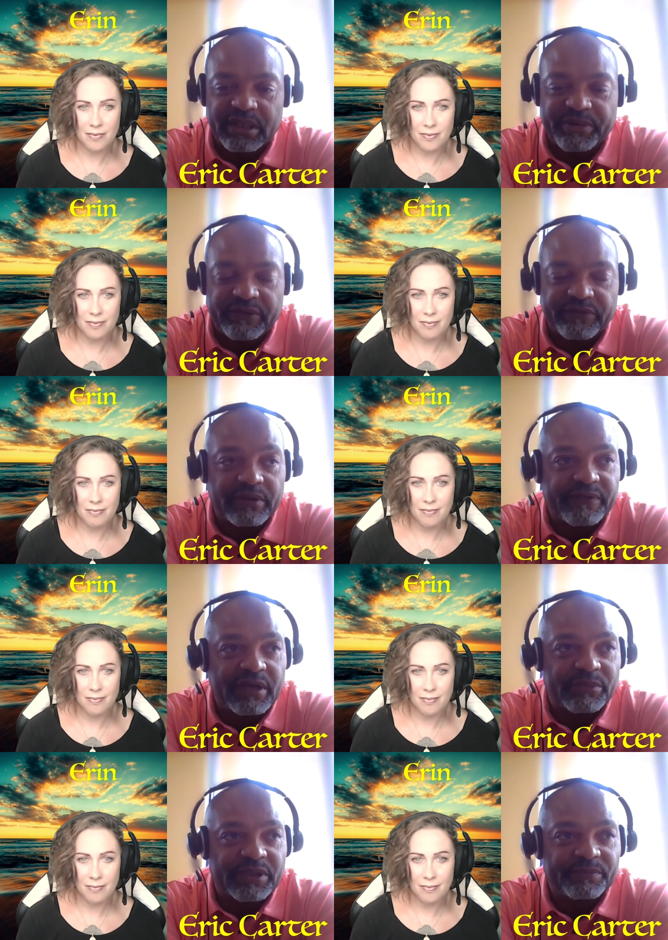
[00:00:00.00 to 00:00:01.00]
Speaker 1: money to pay for their
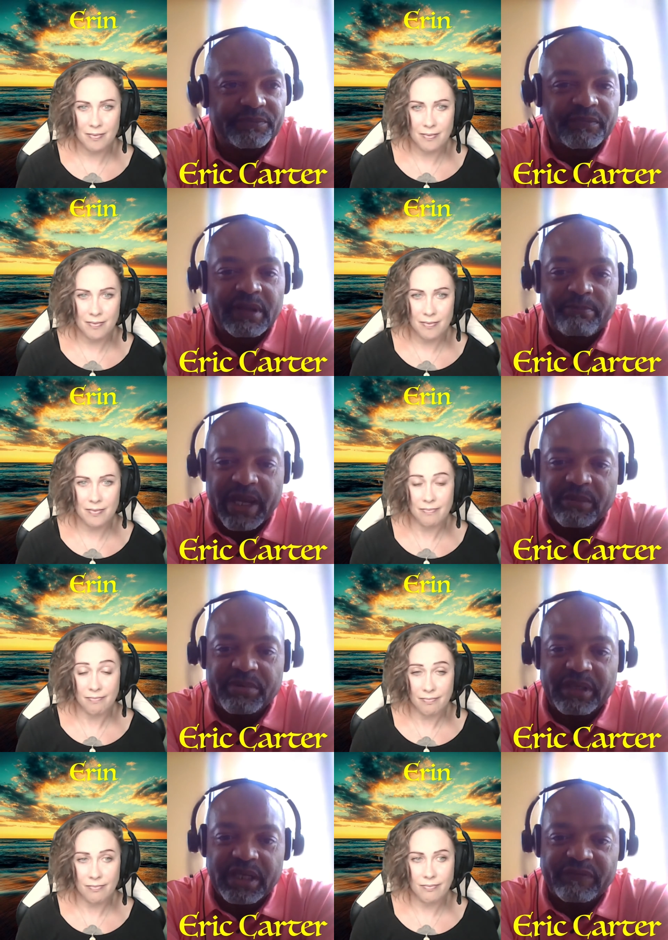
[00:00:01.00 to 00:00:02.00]
family.
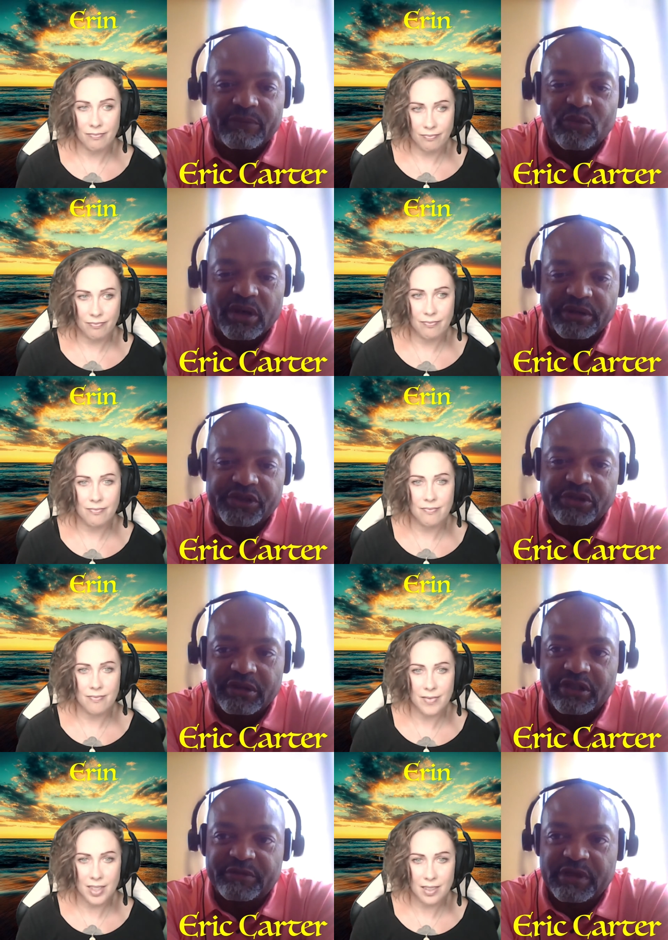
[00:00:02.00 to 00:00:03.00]
Maybe even one or
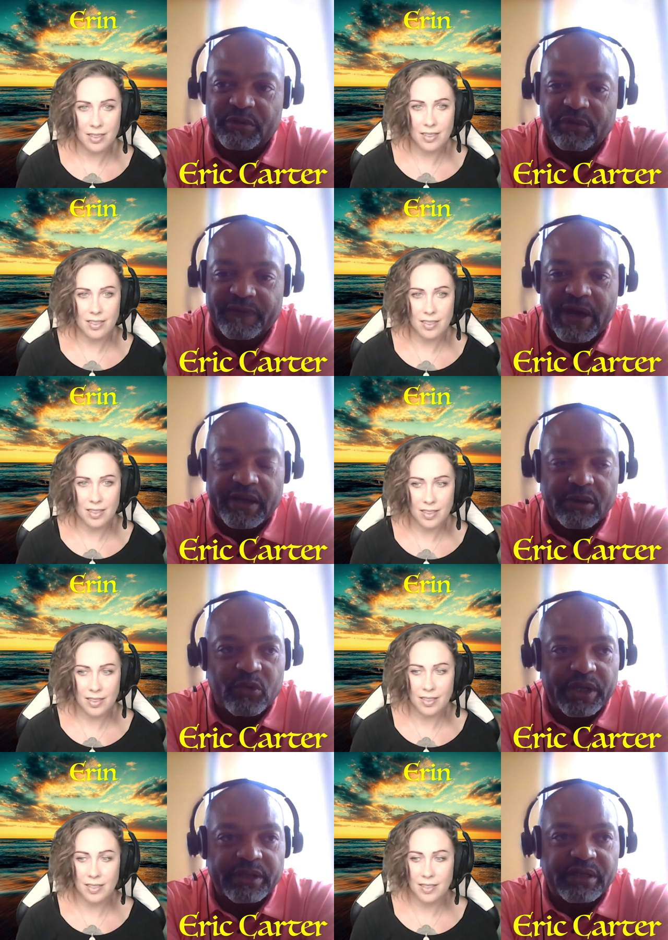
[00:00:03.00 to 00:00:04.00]
two of those people will find their
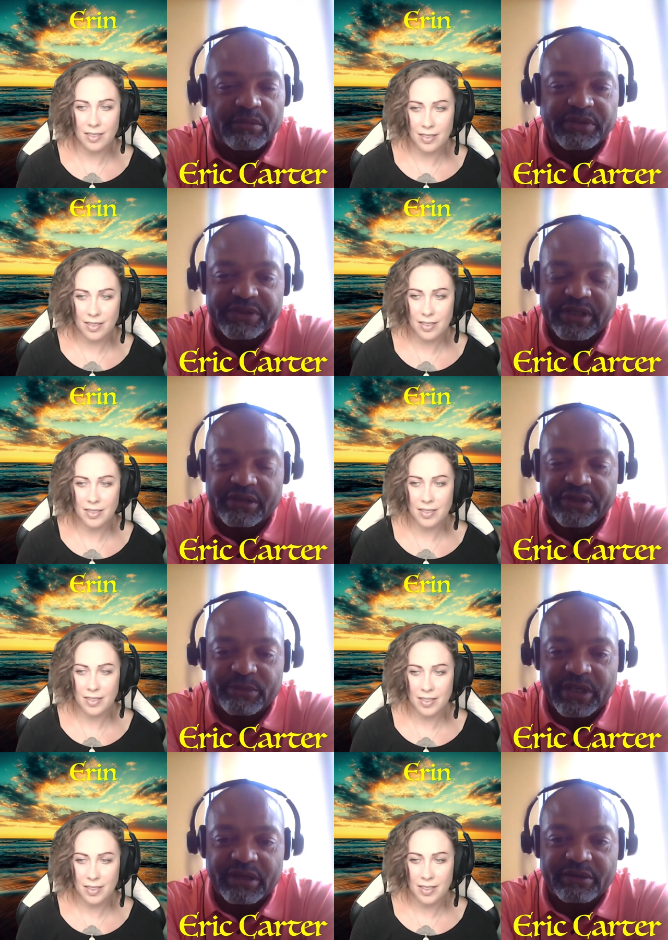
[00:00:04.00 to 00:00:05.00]
way into WCL
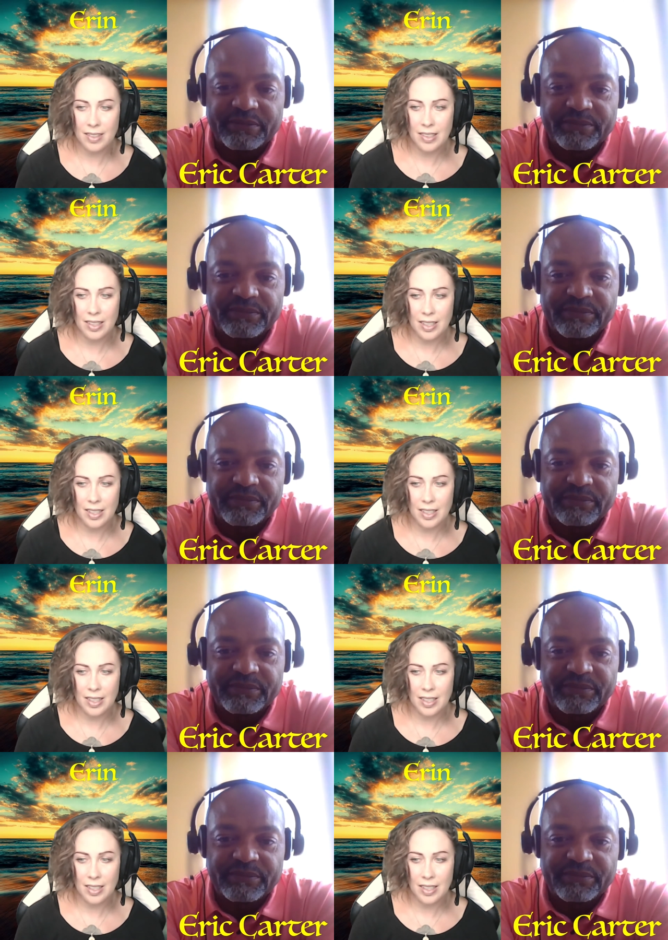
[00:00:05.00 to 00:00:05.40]
somehow,